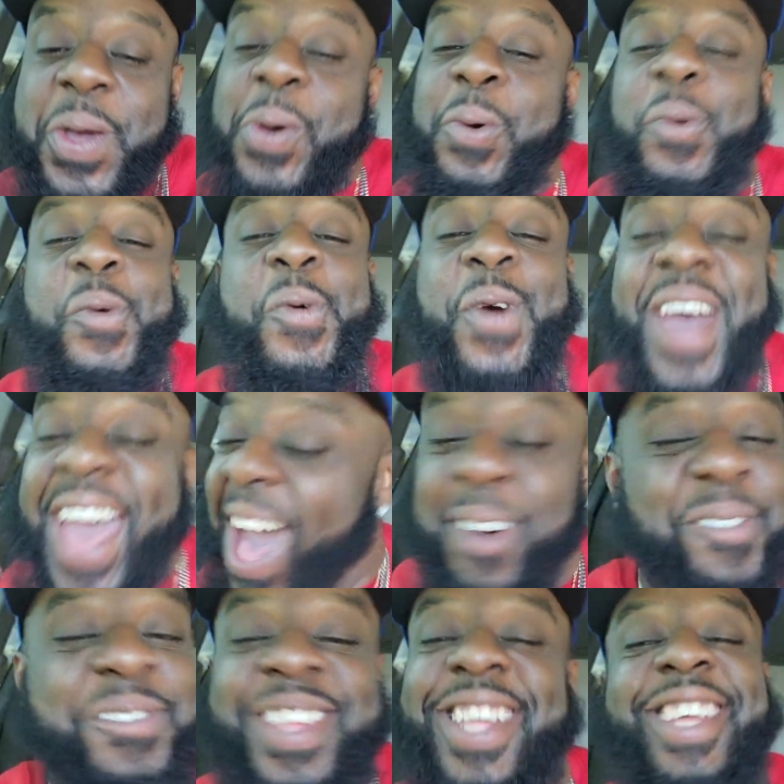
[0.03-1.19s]
Well,
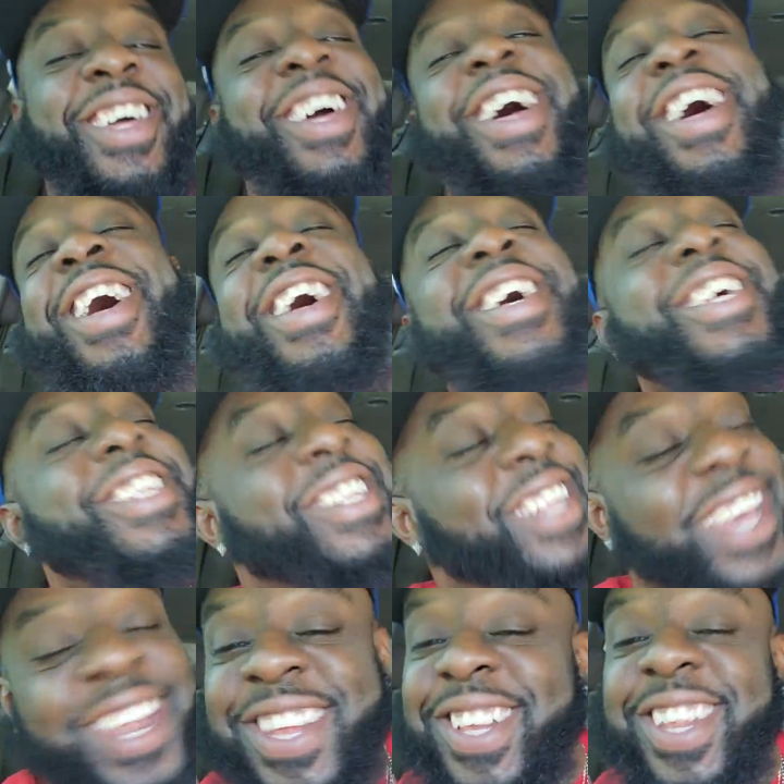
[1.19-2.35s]

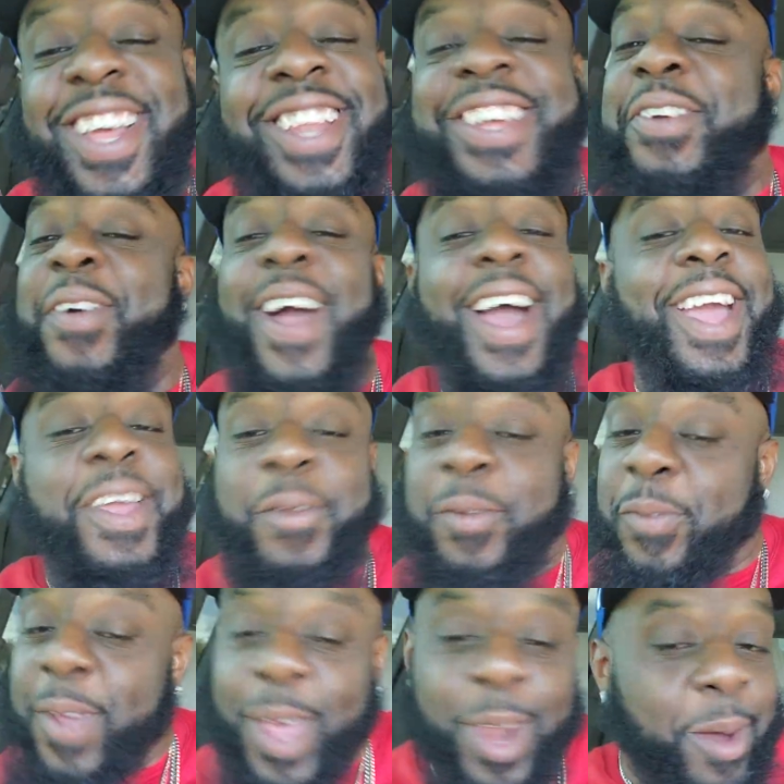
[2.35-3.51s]
Dilly, Crying Eagles
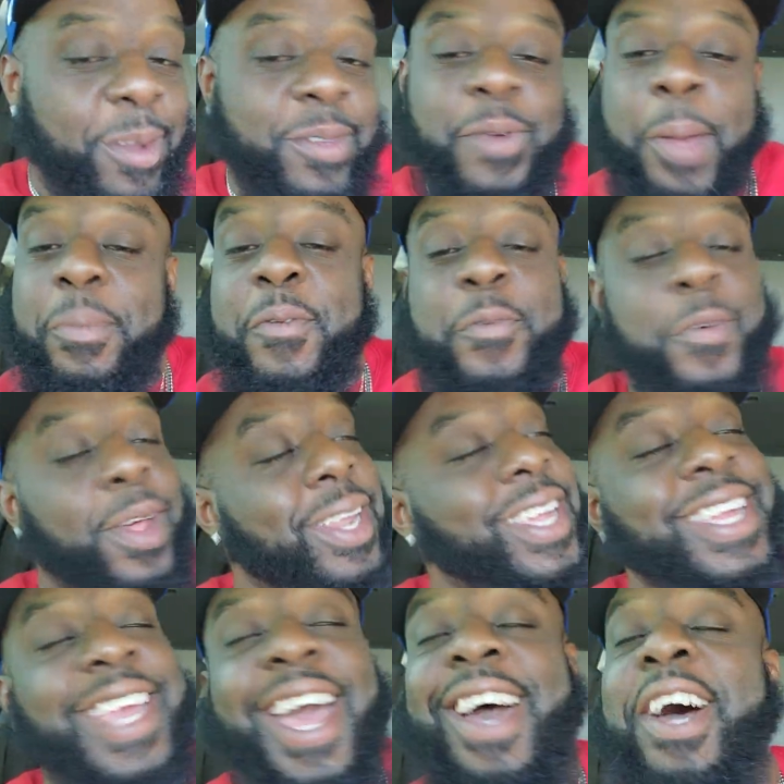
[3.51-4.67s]
fan, always repping Philly.
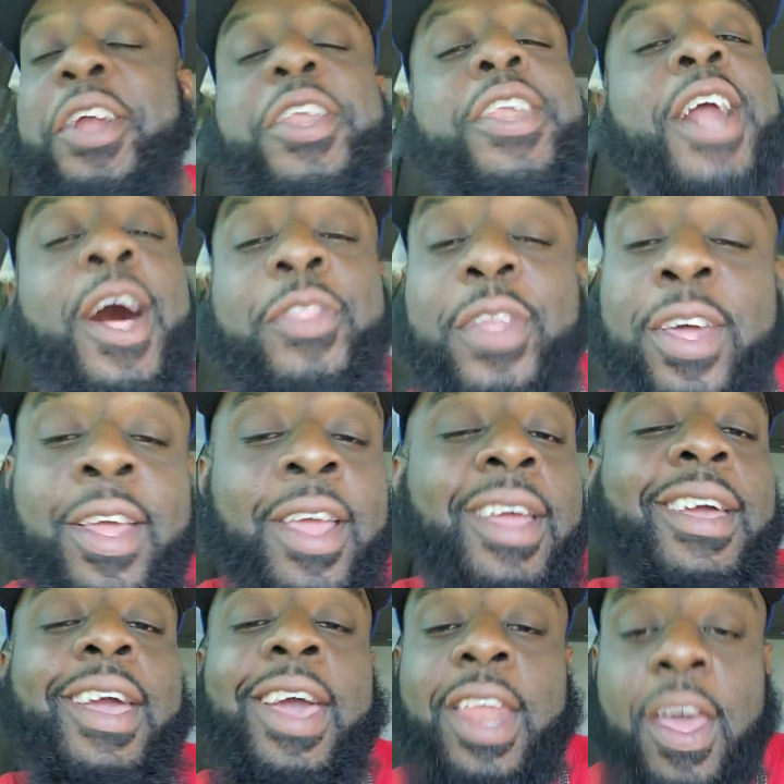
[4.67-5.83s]
Yet another
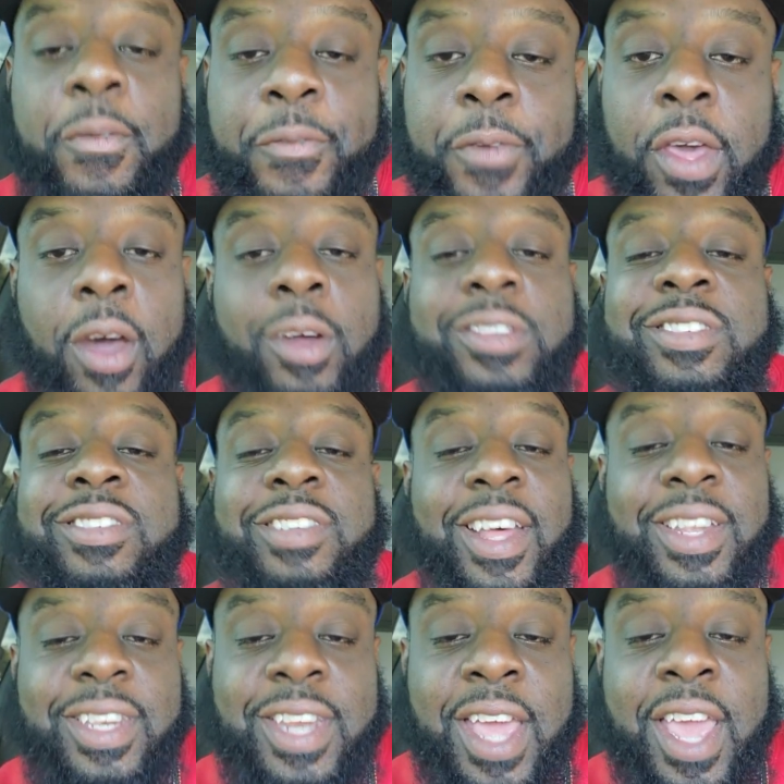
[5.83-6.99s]
NFL
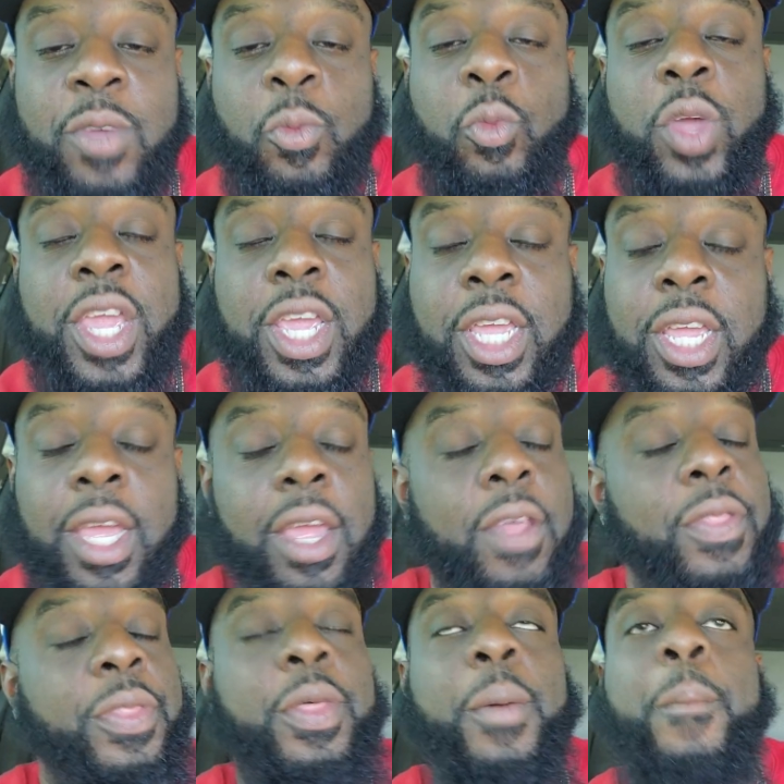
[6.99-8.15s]
Sunday week
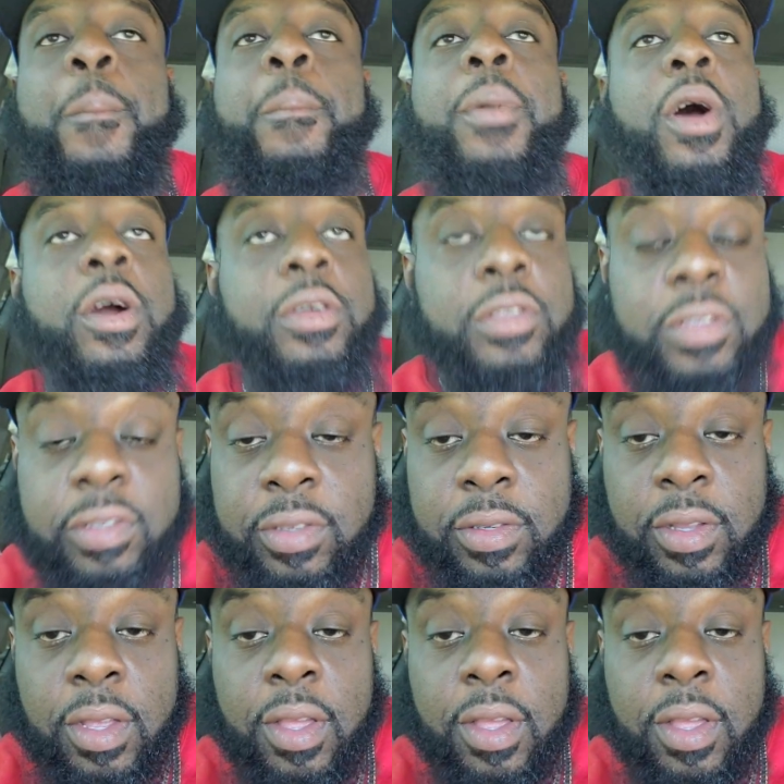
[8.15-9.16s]
in the books.